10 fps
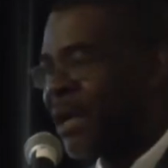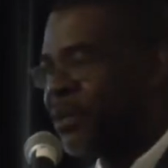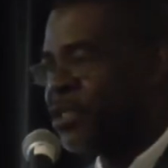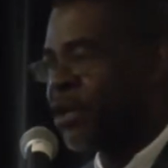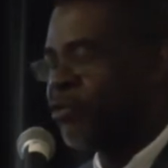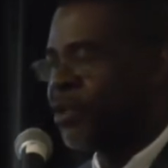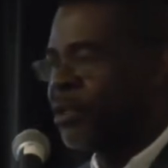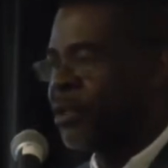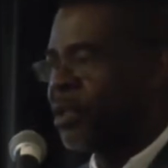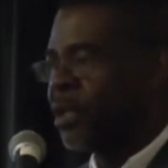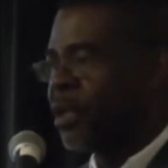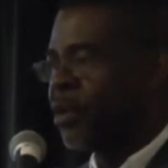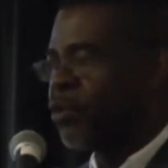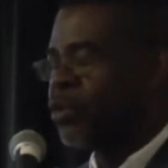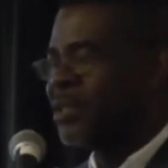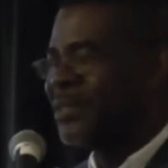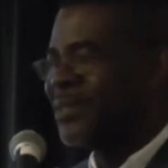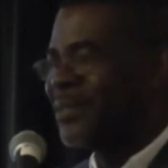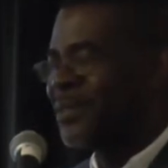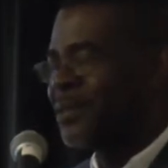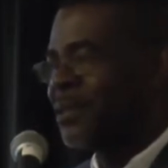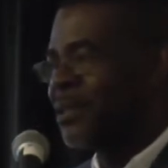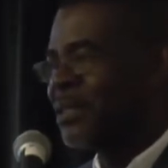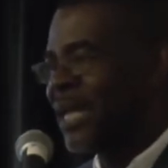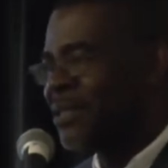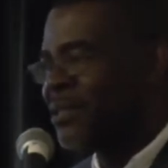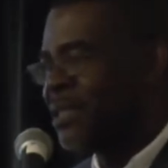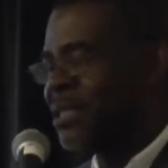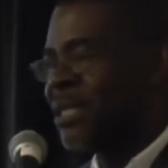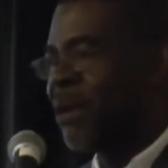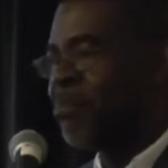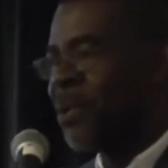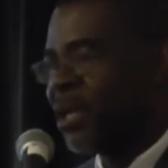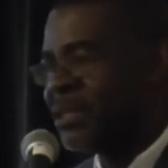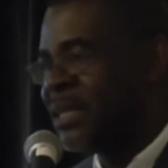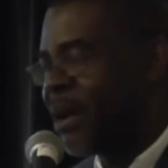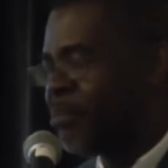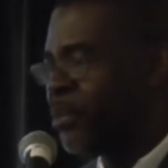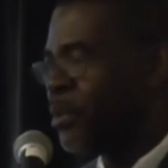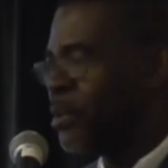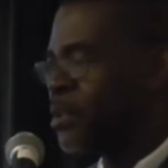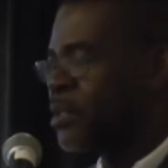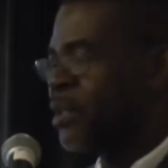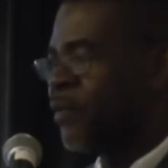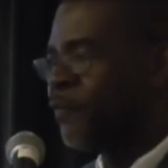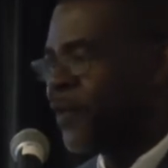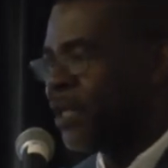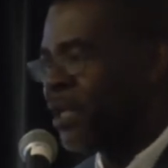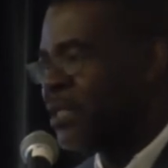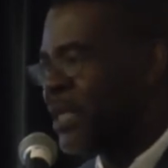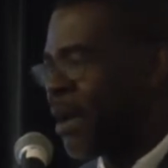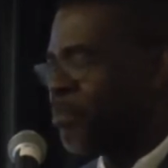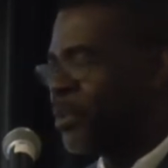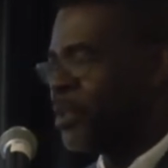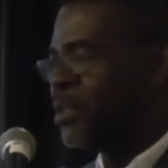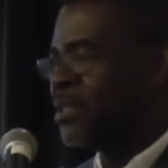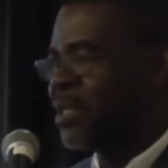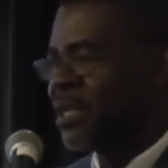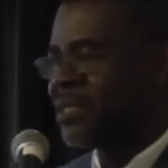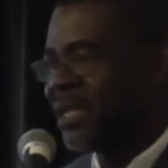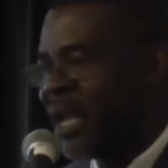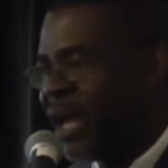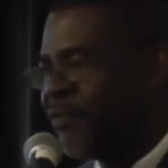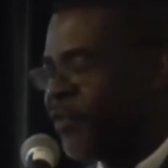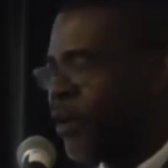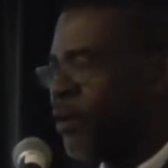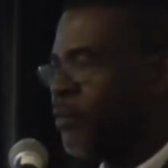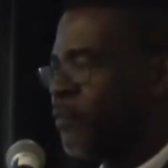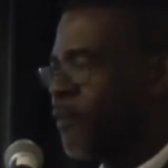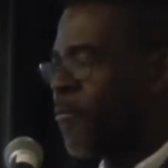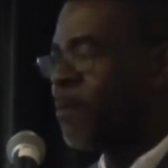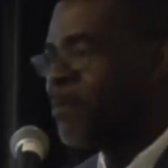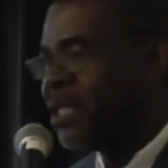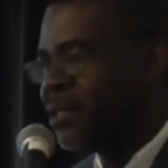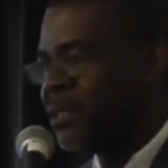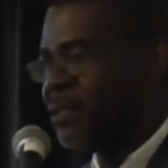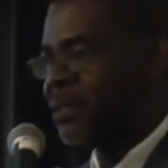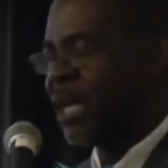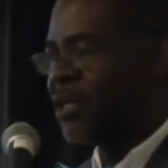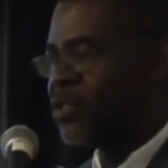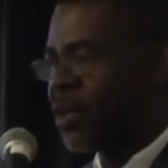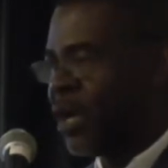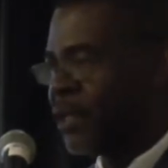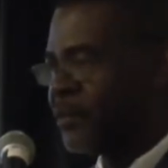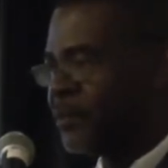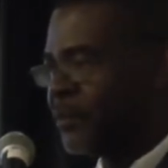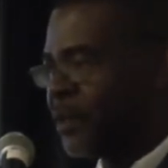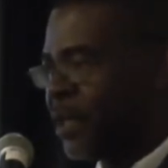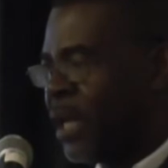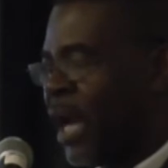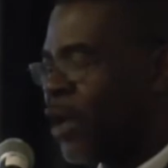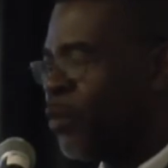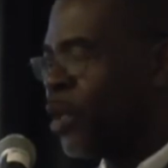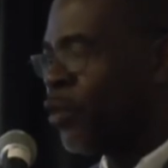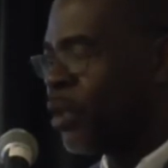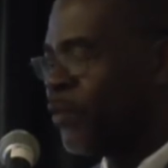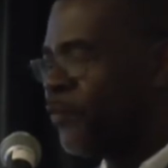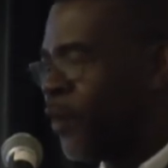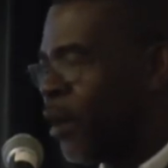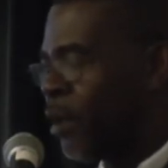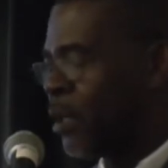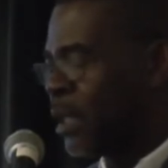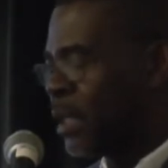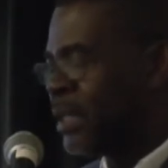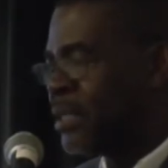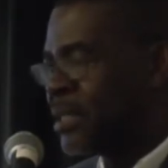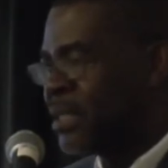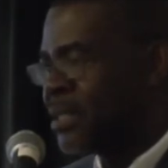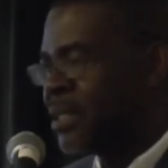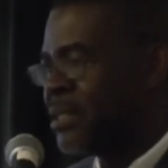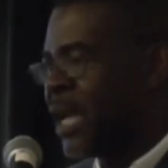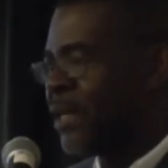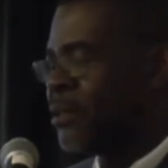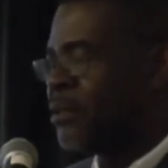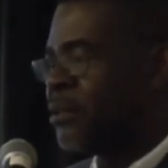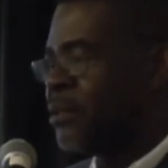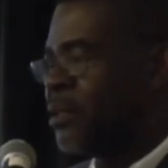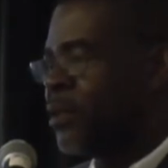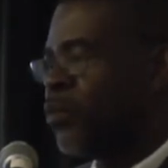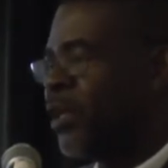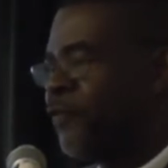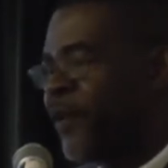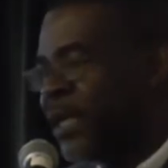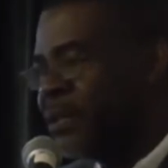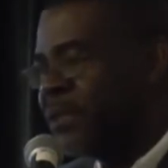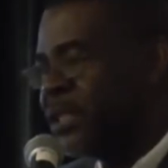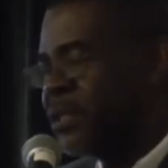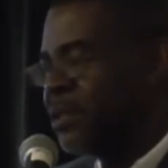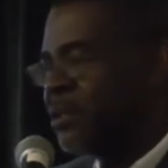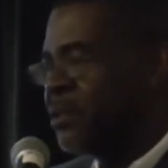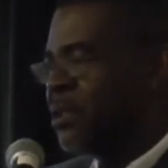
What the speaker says: laboratory could test things like blood samples, fecal samples, saliva, meats, and so on. And we're looking for diseases that would affect the meat